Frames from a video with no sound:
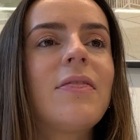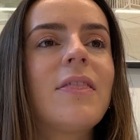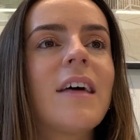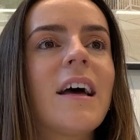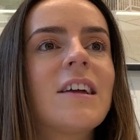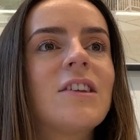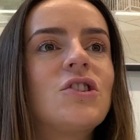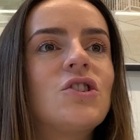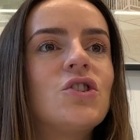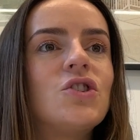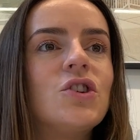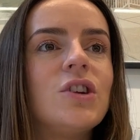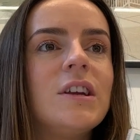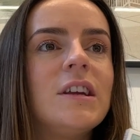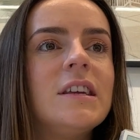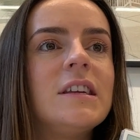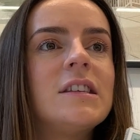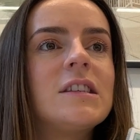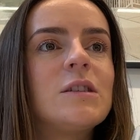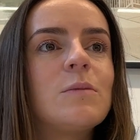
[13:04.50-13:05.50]
that
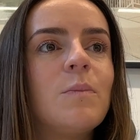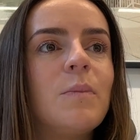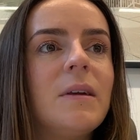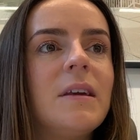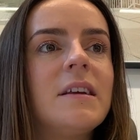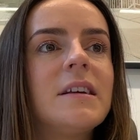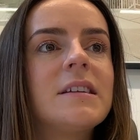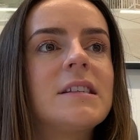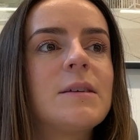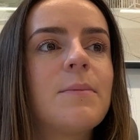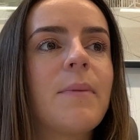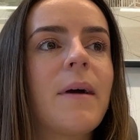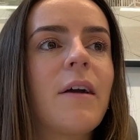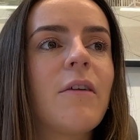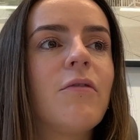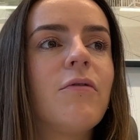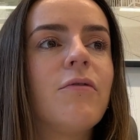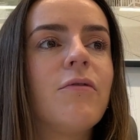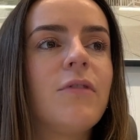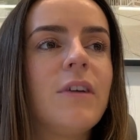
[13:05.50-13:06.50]
she speaks about
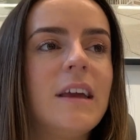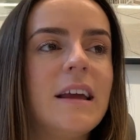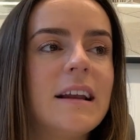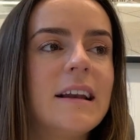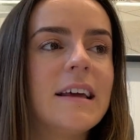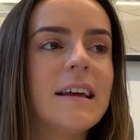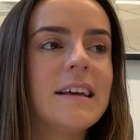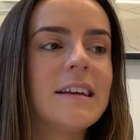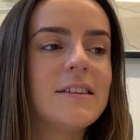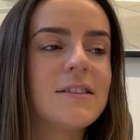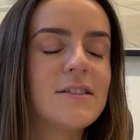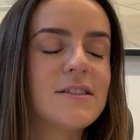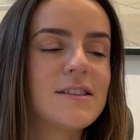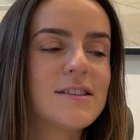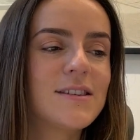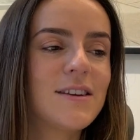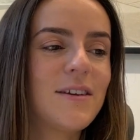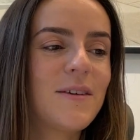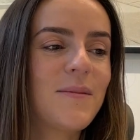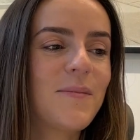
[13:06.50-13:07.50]
feelings